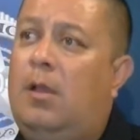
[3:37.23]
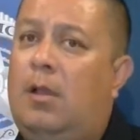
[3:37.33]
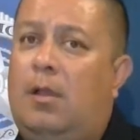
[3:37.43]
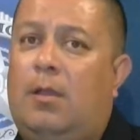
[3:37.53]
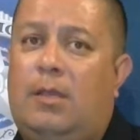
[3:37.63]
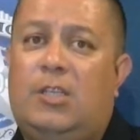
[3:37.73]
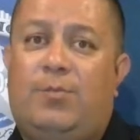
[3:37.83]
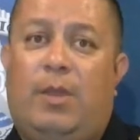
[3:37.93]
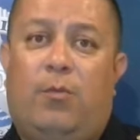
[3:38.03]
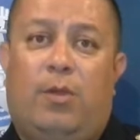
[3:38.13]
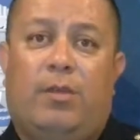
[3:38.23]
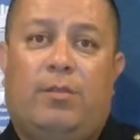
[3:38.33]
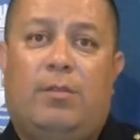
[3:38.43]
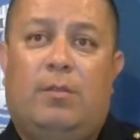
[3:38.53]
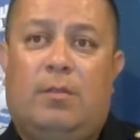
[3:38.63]
Uh, he's been
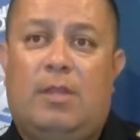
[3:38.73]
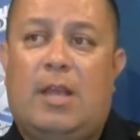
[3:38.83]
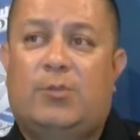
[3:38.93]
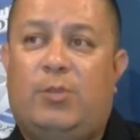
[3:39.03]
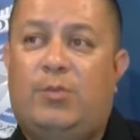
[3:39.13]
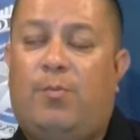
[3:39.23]
with the Dallas Police